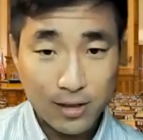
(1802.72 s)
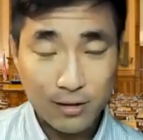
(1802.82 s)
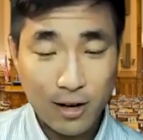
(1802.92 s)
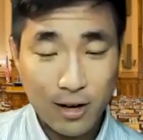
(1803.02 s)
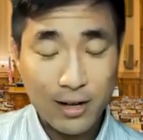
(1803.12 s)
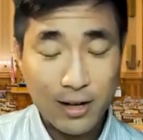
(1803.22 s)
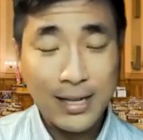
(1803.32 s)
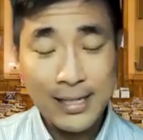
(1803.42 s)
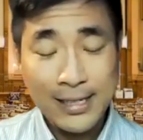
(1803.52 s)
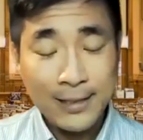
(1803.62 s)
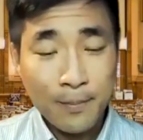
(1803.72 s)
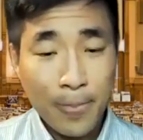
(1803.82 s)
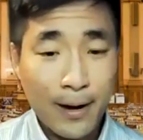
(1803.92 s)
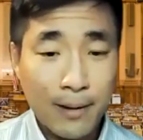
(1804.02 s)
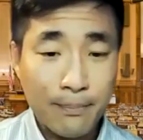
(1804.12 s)
right?
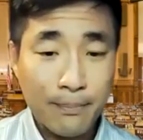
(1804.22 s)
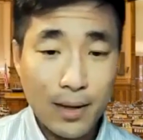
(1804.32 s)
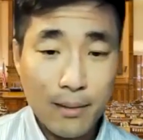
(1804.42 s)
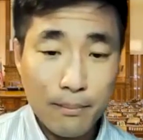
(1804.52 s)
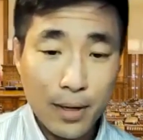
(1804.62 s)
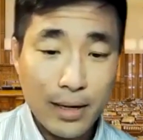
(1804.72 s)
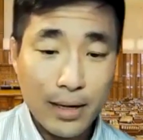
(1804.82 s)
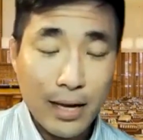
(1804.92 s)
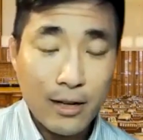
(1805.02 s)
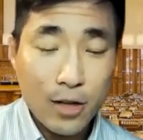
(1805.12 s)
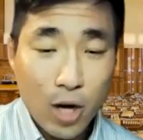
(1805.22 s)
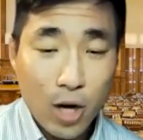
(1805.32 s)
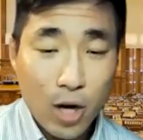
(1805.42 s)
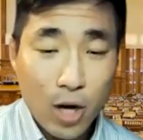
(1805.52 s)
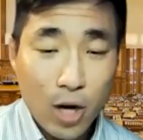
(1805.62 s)
But in knowing
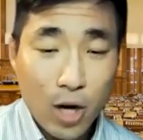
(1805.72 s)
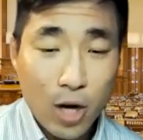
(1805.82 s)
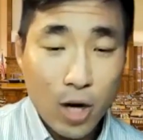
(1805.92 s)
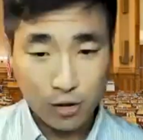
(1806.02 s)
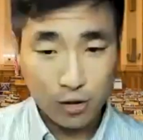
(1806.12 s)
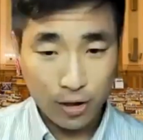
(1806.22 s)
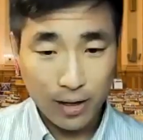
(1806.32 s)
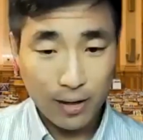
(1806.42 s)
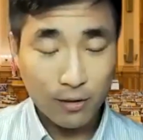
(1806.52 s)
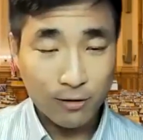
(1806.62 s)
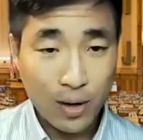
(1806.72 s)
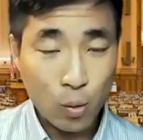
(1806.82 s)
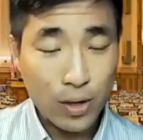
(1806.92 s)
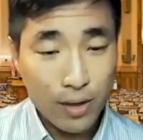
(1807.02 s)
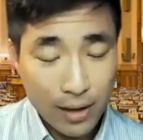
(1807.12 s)
that history, right, we
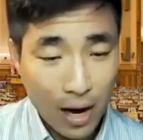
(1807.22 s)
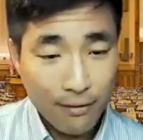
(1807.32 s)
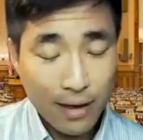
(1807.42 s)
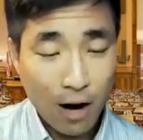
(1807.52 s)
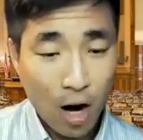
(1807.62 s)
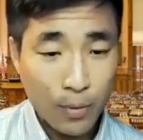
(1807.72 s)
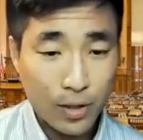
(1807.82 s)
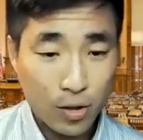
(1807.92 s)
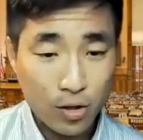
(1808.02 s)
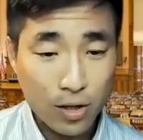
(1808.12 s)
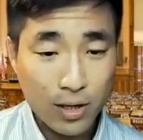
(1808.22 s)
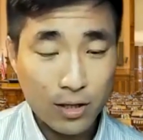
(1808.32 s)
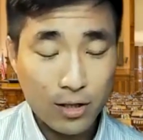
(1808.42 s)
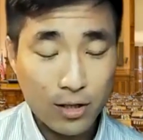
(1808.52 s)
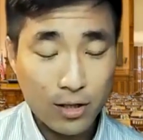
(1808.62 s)
then have that opportunity
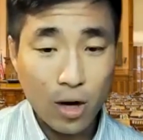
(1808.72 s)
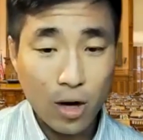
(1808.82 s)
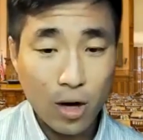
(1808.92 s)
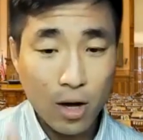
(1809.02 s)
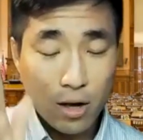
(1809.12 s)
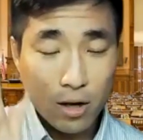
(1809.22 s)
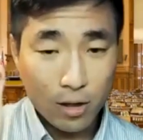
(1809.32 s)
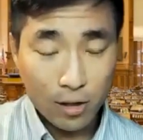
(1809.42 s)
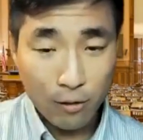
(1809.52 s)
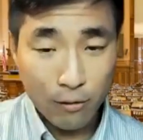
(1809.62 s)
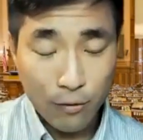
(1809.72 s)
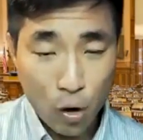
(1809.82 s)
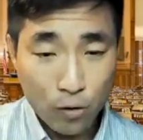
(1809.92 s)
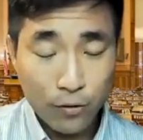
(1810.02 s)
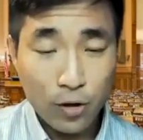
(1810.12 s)
to, vote
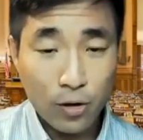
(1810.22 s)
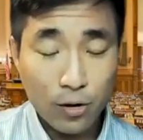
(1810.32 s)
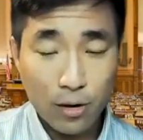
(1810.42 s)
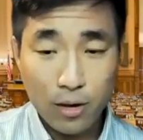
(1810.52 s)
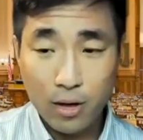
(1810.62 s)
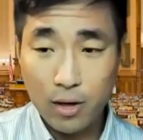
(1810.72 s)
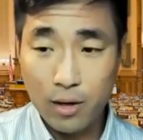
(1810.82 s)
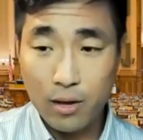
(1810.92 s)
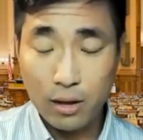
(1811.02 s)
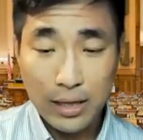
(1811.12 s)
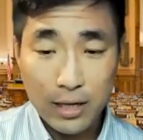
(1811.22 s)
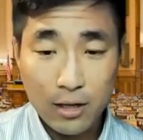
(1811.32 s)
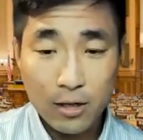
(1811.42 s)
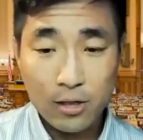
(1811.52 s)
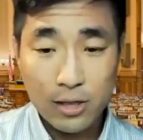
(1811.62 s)
for the
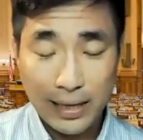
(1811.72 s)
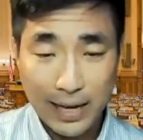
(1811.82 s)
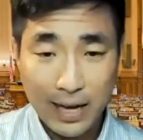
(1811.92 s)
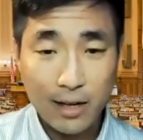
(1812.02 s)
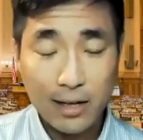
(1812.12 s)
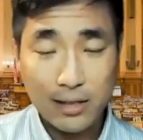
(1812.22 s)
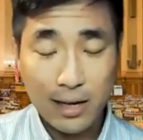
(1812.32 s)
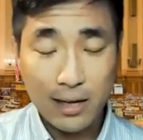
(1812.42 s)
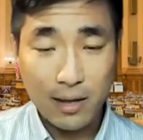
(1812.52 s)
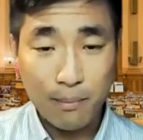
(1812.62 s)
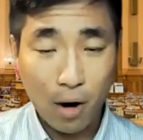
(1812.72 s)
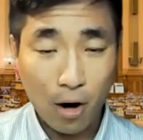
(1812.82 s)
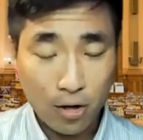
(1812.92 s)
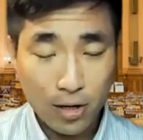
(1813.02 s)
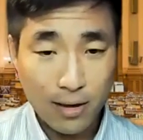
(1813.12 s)
leaders and candidates and the
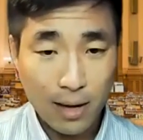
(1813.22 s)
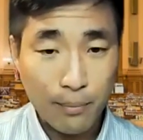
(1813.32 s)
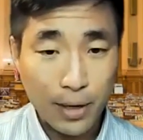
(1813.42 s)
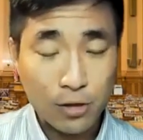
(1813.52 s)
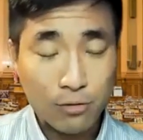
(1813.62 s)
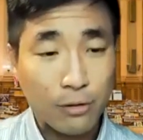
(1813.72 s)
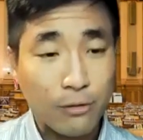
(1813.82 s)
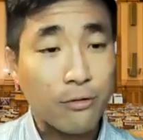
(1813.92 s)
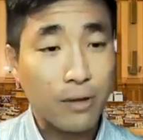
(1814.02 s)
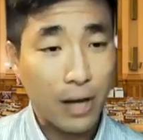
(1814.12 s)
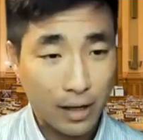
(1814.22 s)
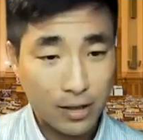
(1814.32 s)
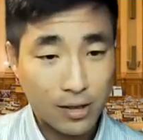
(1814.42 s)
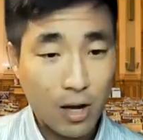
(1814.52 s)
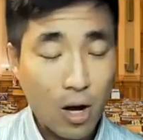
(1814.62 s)
party that best
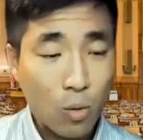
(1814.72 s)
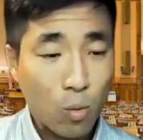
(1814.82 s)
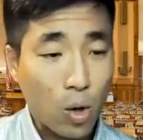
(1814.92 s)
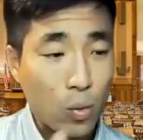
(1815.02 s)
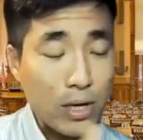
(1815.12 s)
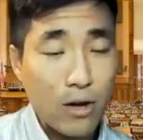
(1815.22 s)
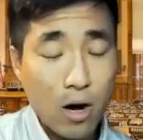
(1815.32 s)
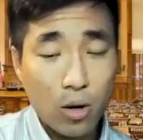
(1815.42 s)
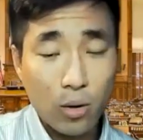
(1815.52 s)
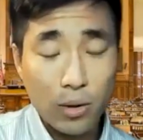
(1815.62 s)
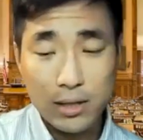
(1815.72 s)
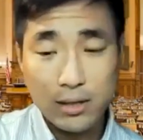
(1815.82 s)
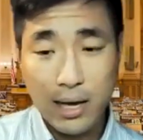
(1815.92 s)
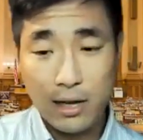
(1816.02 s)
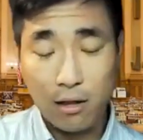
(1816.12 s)
reflects what we know is
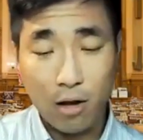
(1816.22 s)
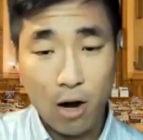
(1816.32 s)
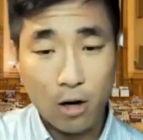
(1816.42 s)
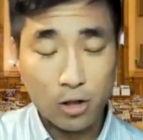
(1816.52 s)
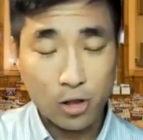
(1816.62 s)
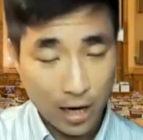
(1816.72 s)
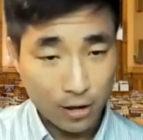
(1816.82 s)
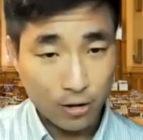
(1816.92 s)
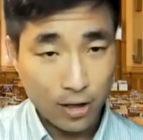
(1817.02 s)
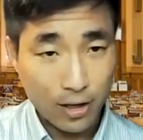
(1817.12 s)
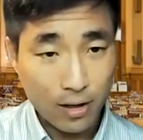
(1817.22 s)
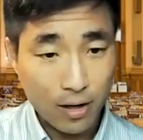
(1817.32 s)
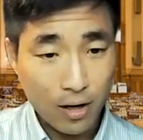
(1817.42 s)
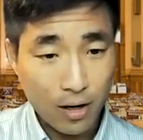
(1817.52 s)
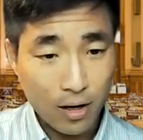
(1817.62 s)
that long trajectory,
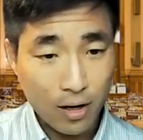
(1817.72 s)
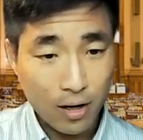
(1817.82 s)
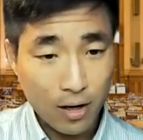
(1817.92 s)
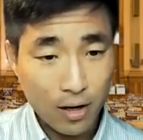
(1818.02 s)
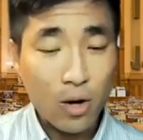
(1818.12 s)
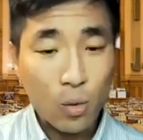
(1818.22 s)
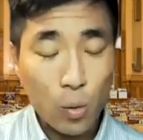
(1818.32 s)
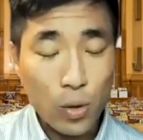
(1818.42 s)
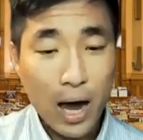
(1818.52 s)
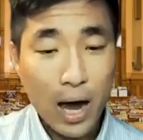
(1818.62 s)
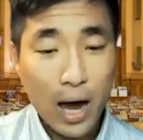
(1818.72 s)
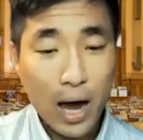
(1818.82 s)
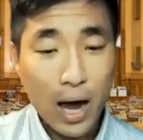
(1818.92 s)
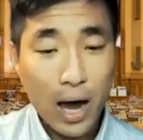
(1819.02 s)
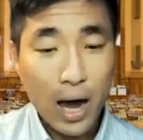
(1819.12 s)
right? We have to be
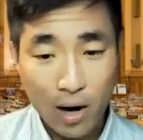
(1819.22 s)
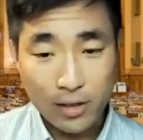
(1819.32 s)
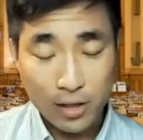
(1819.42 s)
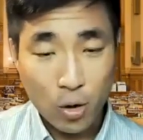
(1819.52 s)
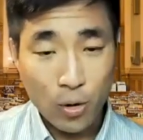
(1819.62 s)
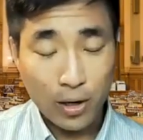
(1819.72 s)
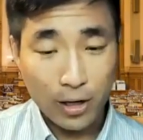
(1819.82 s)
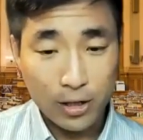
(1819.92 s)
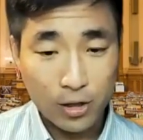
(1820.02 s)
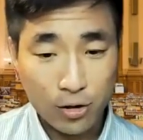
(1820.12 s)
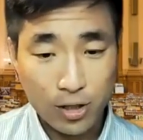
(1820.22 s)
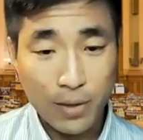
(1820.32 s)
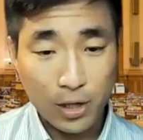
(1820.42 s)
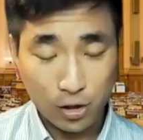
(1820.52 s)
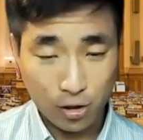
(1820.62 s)
wise in knowing our history to make
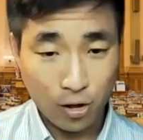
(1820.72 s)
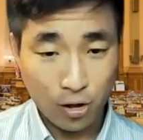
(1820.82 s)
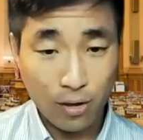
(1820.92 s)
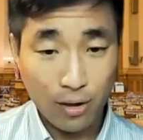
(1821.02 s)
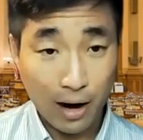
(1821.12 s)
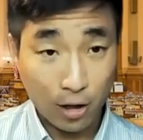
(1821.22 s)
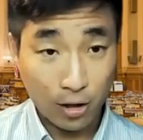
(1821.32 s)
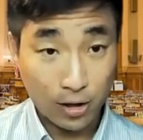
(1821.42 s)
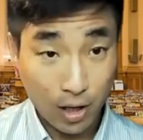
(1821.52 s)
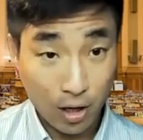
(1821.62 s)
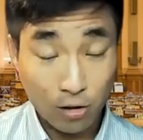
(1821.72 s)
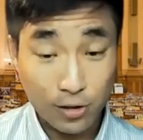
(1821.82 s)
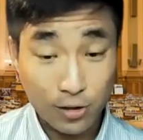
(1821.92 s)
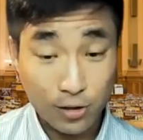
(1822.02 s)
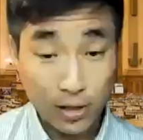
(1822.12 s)
sure that ourselves
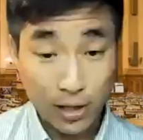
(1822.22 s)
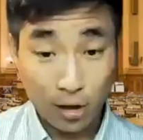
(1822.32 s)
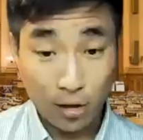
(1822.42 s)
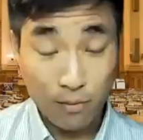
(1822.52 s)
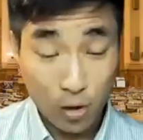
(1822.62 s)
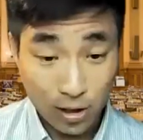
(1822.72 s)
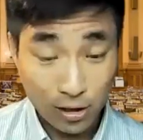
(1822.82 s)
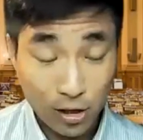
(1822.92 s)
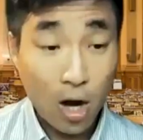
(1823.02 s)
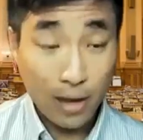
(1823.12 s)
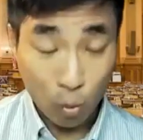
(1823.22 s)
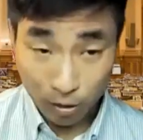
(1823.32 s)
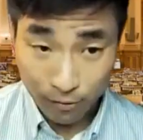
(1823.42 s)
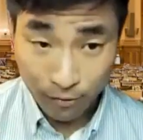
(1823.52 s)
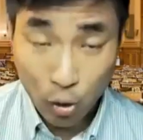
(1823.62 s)
and our communities that we're
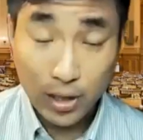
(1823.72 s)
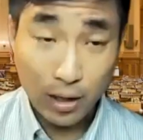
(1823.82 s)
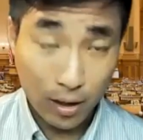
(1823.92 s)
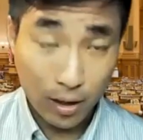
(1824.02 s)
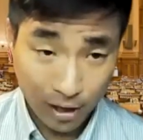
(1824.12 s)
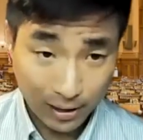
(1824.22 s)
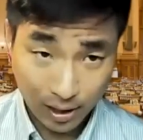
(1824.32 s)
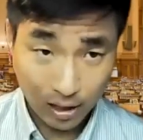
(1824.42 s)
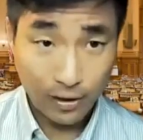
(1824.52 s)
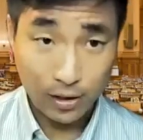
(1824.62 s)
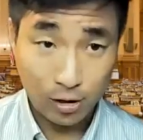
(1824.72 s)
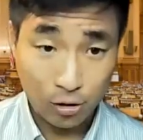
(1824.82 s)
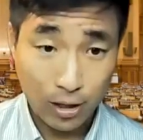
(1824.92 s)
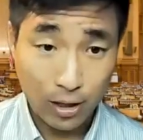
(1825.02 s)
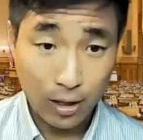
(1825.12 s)
voting on the right side of history,
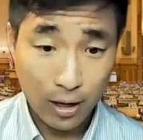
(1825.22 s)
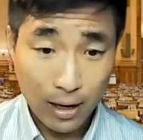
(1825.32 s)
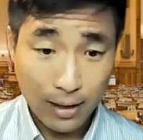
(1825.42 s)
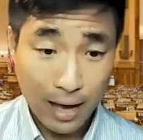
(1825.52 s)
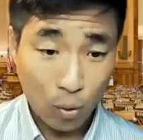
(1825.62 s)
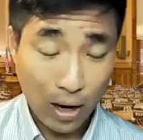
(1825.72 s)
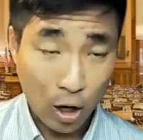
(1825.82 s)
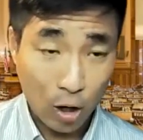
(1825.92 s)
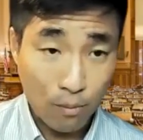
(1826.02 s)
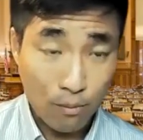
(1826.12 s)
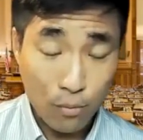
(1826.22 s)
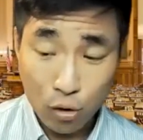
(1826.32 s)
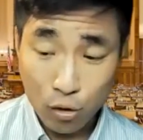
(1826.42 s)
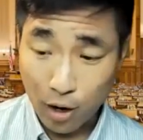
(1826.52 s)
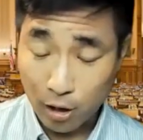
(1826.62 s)
that will help move
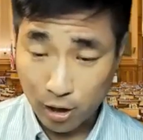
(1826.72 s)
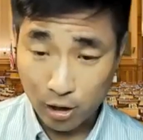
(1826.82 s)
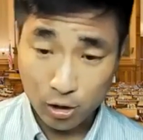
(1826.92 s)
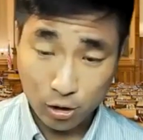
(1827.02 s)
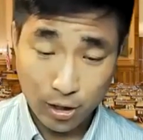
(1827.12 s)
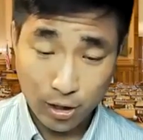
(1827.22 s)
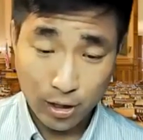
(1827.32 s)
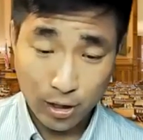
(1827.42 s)
our country